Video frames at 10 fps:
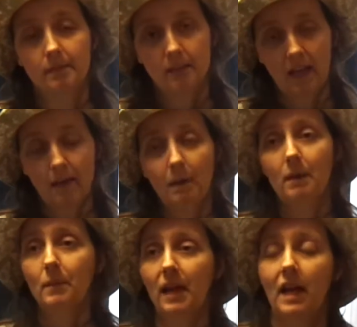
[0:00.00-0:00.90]
That
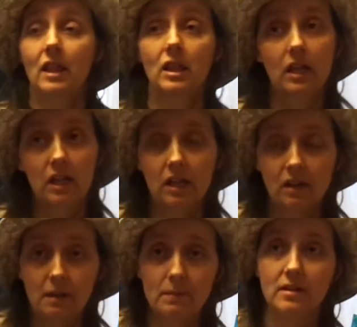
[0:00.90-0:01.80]
might be a little
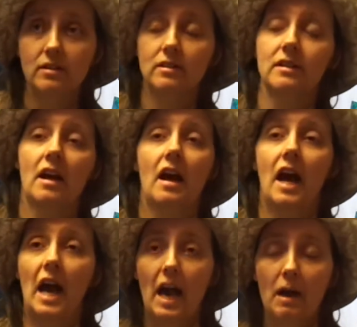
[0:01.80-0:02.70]
ambitious.
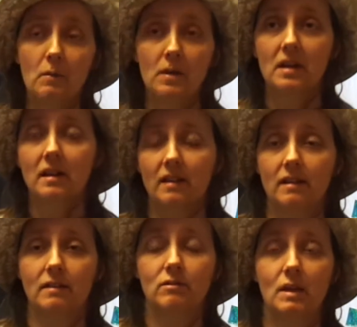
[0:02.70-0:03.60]
I wouldn't
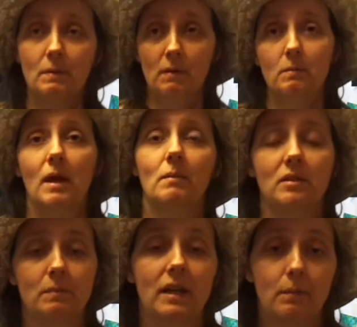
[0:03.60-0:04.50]
dream I would be able
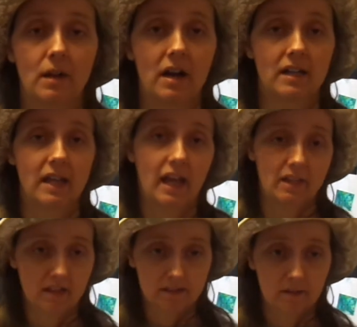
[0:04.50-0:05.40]
to make a block a day
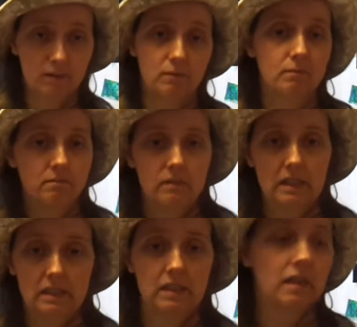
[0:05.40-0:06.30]
unless they were
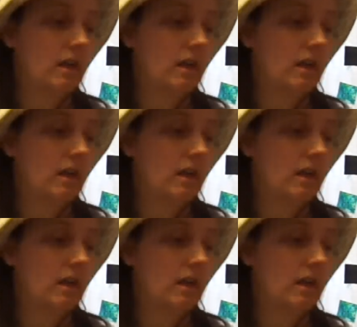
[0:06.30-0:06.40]
easy